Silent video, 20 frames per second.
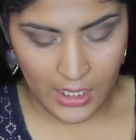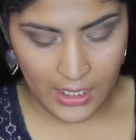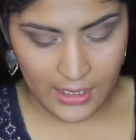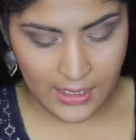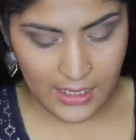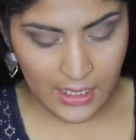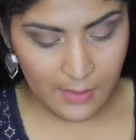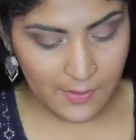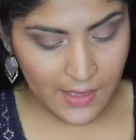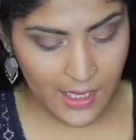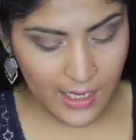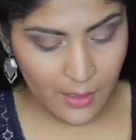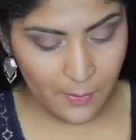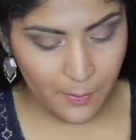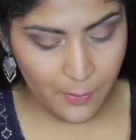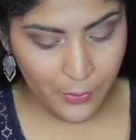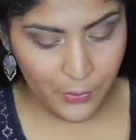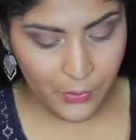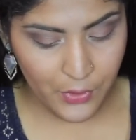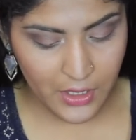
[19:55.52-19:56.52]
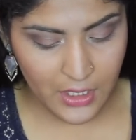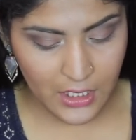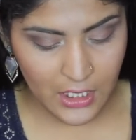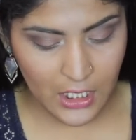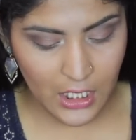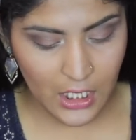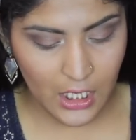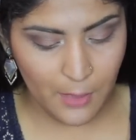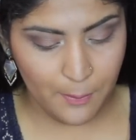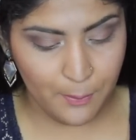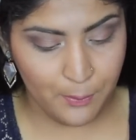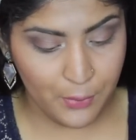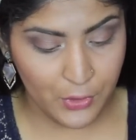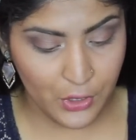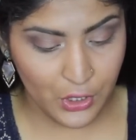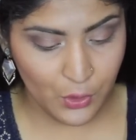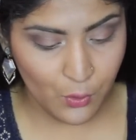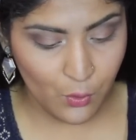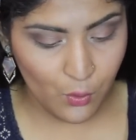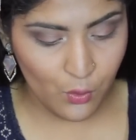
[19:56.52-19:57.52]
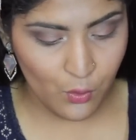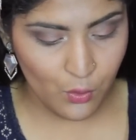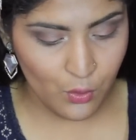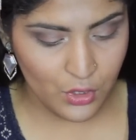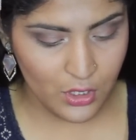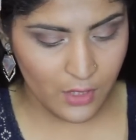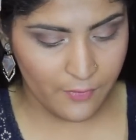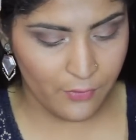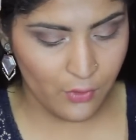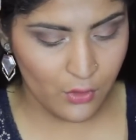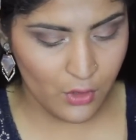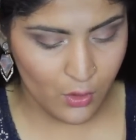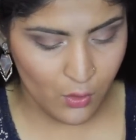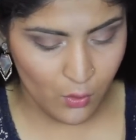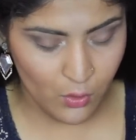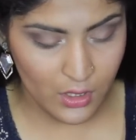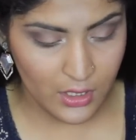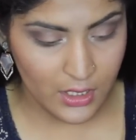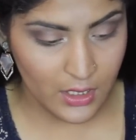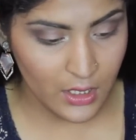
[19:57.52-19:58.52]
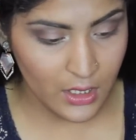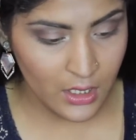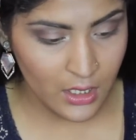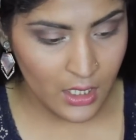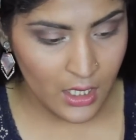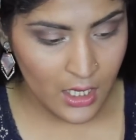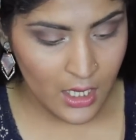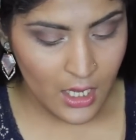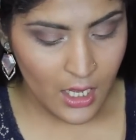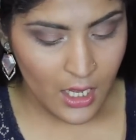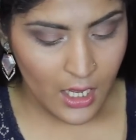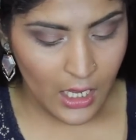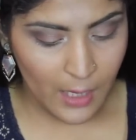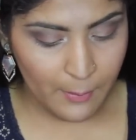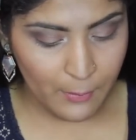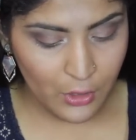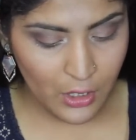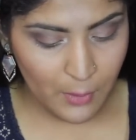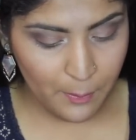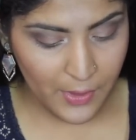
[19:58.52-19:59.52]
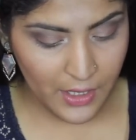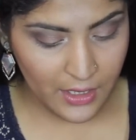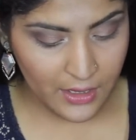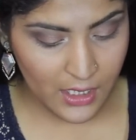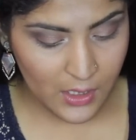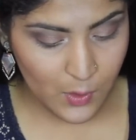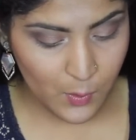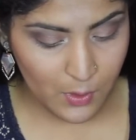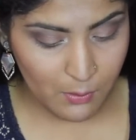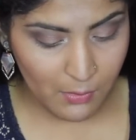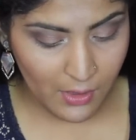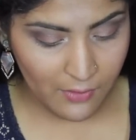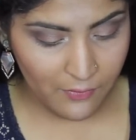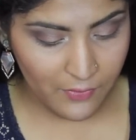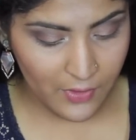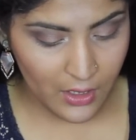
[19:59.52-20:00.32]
It seems like a pretty beautiful golden. I'm gonna pick this with my